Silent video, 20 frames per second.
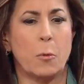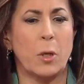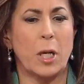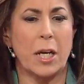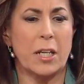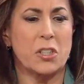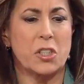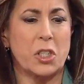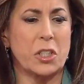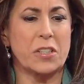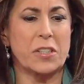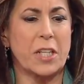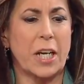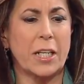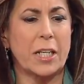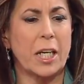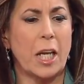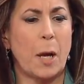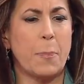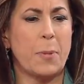we got to just
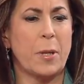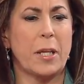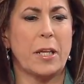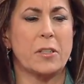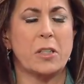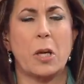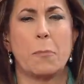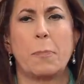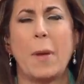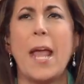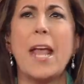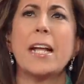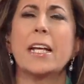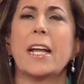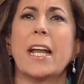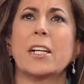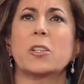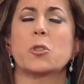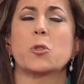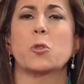suck it up and it's paying an
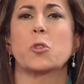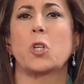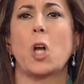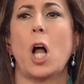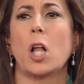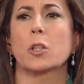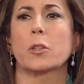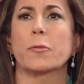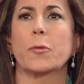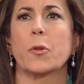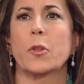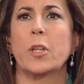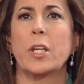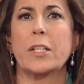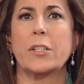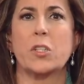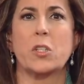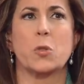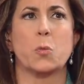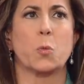extra dollar for
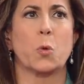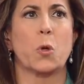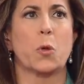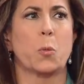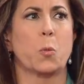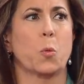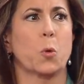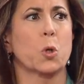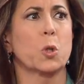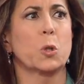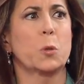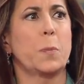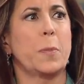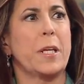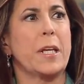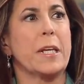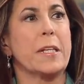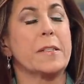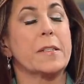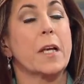things is worth world
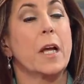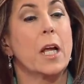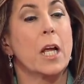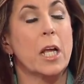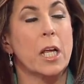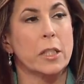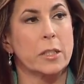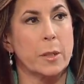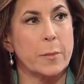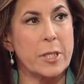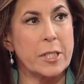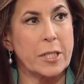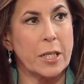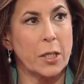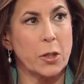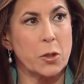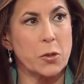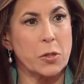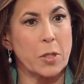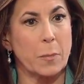peace. Let me tell
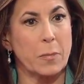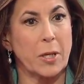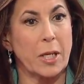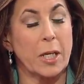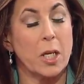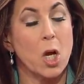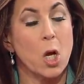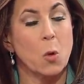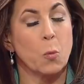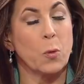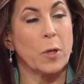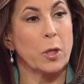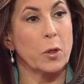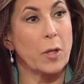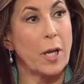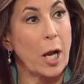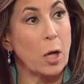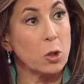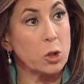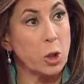you something. We are
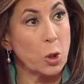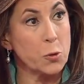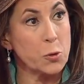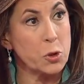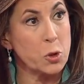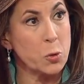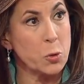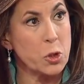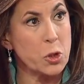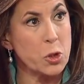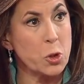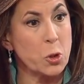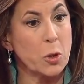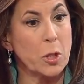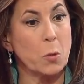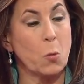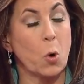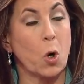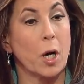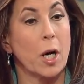now close to a
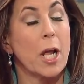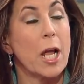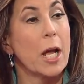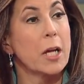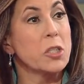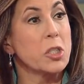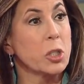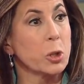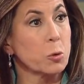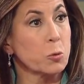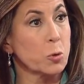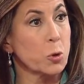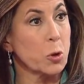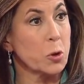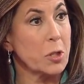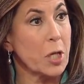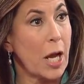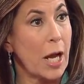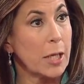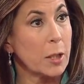shooting war. Children are
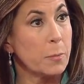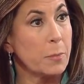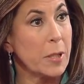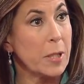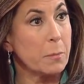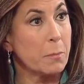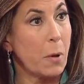dying and being